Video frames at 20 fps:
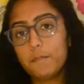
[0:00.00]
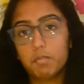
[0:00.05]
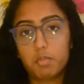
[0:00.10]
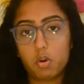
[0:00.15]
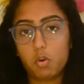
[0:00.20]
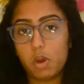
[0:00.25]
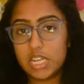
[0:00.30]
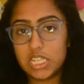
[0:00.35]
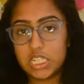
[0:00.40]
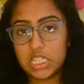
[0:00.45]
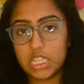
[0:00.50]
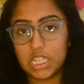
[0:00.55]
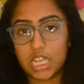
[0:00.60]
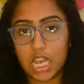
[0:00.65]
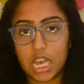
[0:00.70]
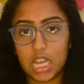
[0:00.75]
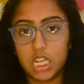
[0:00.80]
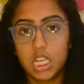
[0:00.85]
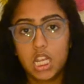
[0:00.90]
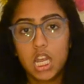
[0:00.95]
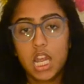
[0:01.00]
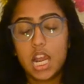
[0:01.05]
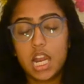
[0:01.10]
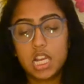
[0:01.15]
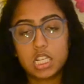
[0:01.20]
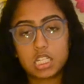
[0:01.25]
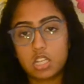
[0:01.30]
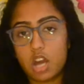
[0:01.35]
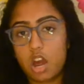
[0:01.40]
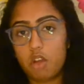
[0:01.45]
But once again,
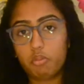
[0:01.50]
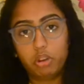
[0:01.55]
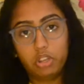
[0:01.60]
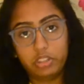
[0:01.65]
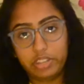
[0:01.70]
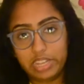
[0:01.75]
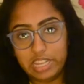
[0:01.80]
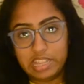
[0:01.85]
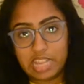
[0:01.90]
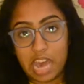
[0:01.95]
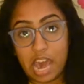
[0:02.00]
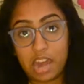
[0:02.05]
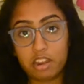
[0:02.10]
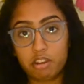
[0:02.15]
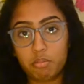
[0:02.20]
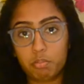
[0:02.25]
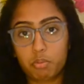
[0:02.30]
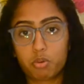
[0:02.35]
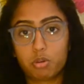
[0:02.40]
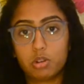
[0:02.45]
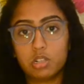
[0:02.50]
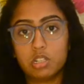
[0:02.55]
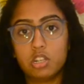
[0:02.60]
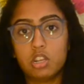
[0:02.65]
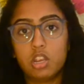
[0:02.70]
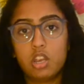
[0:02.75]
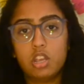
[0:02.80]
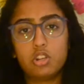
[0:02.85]
it's not really that important.